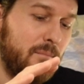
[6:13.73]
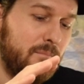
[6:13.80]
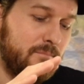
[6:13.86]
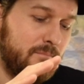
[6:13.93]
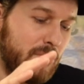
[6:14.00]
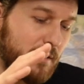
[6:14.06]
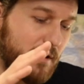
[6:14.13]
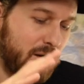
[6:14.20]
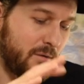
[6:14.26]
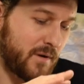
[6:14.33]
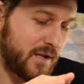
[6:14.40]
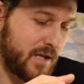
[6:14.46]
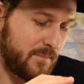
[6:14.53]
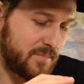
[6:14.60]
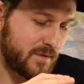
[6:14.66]
kind of
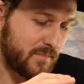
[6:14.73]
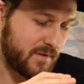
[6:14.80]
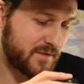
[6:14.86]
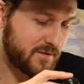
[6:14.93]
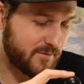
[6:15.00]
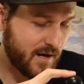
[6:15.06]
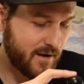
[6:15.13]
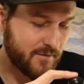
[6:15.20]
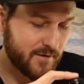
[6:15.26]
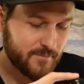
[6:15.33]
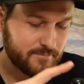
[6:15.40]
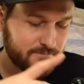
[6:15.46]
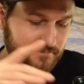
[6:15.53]
want to keep some of this around